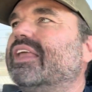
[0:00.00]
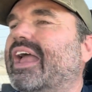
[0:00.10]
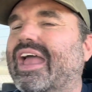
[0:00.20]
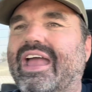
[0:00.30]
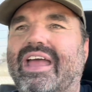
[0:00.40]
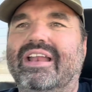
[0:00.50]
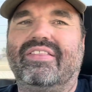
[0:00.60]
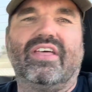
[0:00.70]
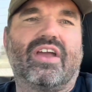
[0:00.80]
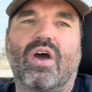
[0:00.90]
and
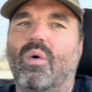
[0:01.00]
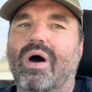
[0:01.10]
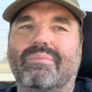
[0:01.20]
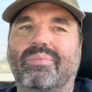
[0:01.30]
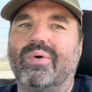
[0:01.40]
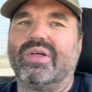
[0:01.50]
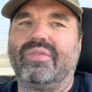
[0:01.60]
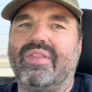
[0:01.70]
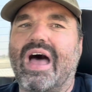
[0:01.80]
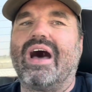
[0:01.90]
the co-op will
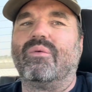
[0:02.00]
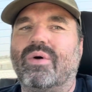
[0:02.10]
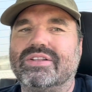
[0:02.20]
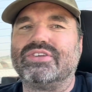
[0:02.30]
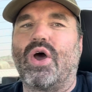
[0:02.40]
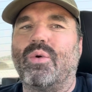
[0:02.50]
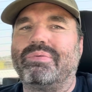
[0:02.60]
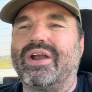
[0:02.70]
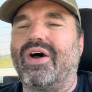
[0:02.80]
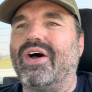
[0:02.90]
not want to
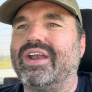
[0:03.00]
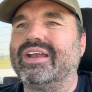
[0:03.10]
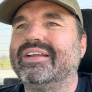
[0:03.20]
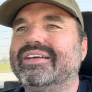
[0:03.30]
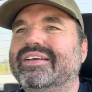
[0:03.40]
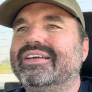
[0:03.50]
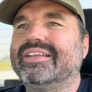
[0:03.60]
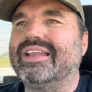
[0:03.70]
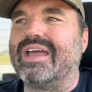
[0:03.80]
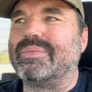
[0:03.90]
open
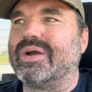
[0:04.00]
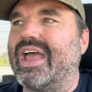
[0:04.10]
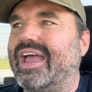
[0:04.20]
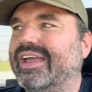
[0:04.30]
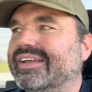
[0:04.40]
on Labor Day.